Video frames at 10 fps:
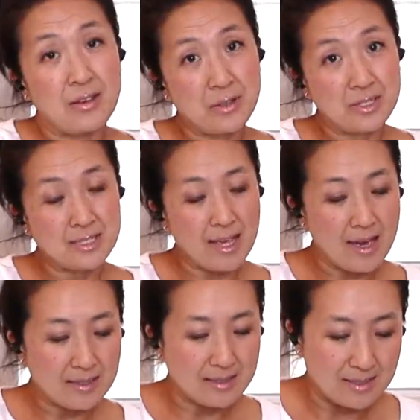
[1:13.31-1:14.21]
well, as
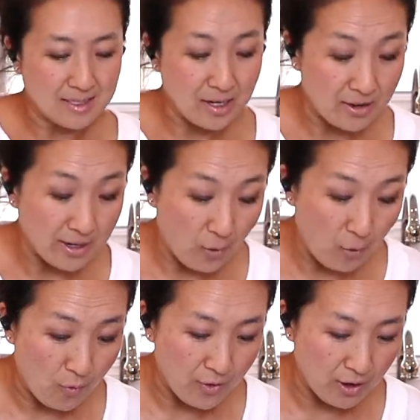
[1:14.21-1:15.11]
Kat is starting
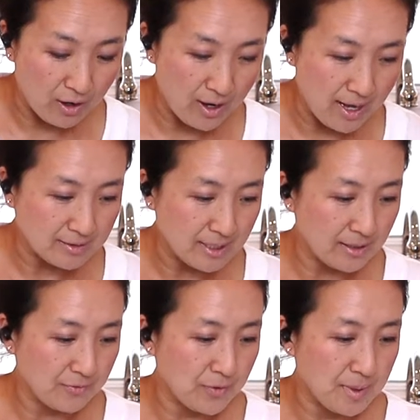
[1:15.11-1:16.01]
over, I'll take
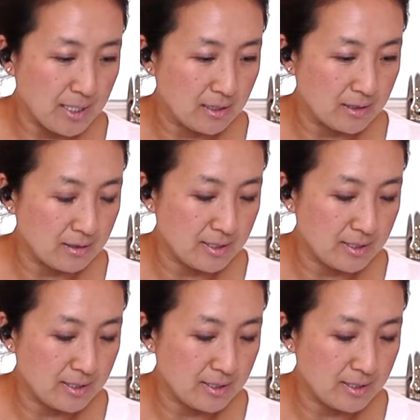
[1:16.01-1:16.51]
it from here.